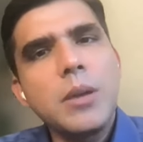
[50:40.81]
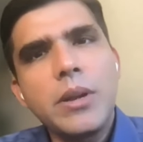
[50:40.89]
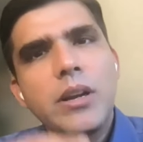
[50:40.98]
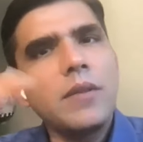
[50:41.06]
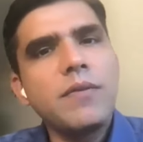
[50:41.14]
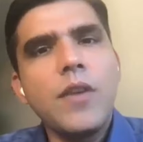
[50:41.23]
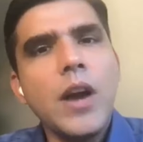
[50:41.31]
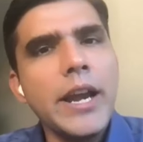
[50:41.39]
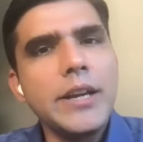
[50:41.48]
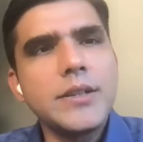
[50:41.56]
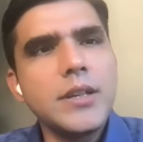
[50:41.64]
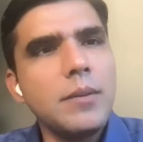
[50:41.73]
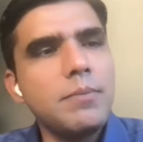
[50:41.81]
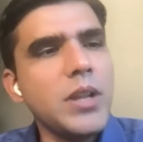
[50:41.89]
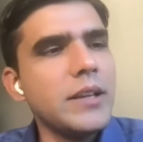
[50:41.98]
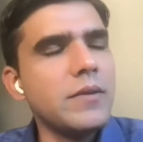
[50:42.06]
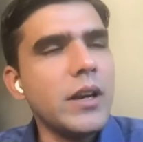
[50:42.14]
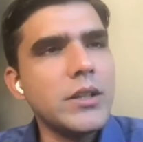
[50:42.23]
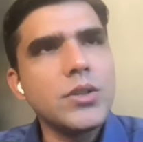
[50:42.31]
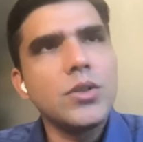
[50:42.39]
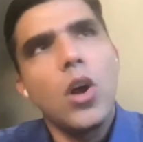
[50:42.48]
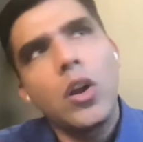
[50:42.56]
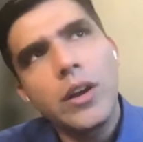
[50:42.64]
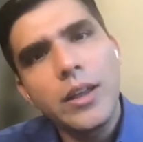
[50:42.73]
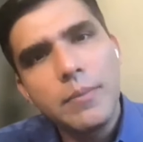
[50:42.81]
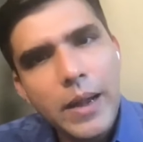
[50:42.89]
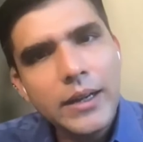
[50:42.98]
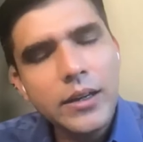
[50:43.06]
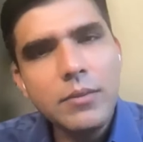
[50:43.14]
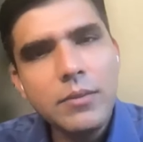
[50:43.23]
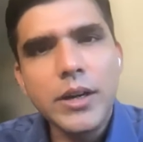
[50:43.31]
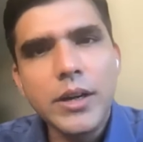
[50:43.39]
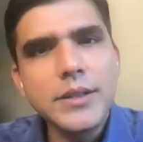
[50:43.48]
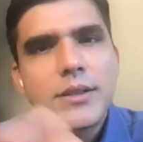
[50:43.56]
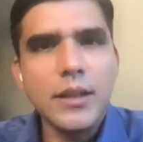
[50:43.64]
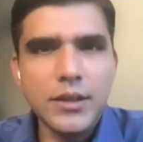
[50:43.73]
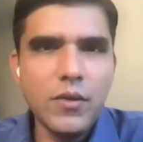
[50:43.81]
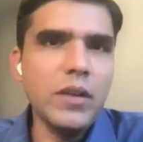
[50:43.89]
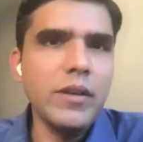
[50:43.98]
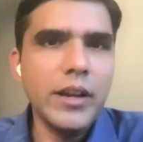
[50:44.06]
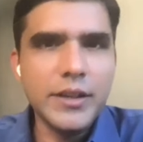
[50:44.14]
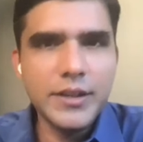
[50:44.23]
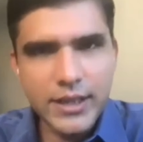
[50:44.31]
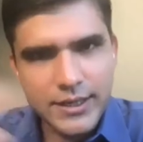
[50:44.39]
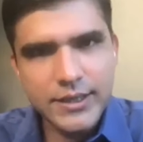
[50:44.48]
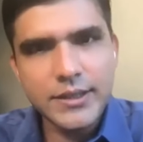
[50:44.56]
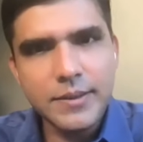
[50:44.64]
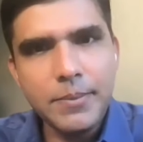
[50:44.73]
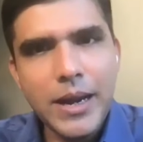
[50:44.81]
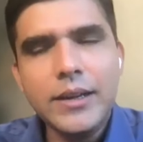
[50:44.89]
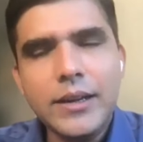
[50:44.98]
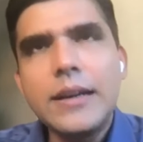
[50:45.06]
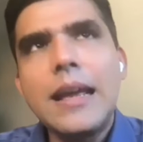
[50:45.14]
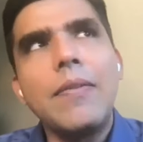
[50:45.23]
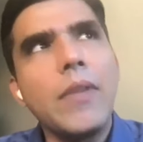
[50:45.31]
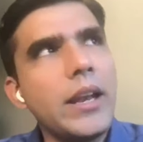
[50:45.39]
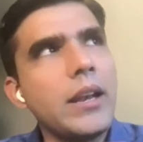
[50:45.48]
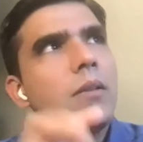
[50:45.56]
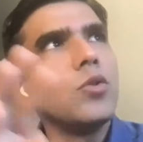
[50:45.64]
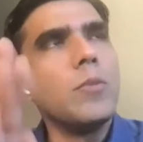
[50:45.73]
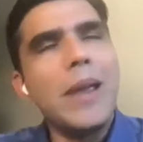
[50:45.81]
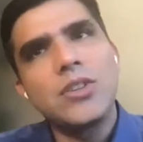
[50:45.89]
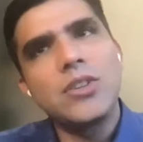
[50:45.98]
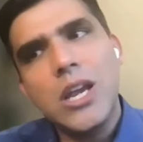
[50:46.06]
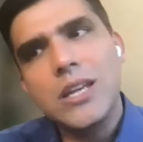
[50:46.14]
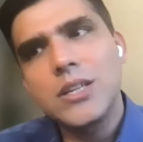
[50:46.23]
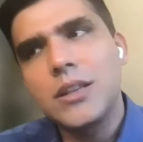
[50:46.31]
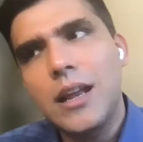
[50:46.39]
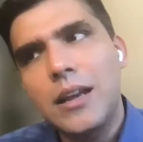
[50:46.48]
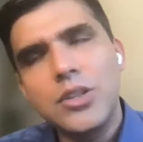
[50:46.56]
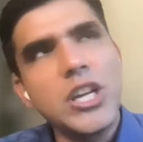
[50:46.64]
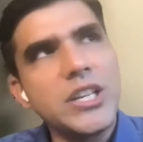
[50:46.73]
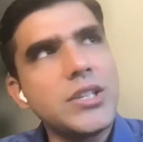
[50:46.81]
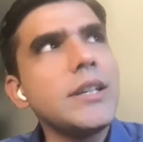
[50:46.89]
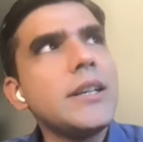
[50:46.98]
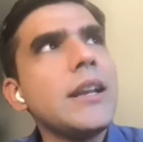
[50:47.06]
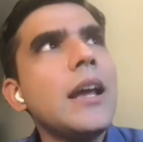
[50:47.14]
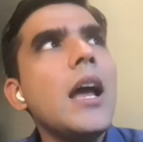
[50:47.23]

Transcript: maybe it finds a thing which is not really impacted, but it's conservative and it says it's impacted, and then you make a change and that changes it.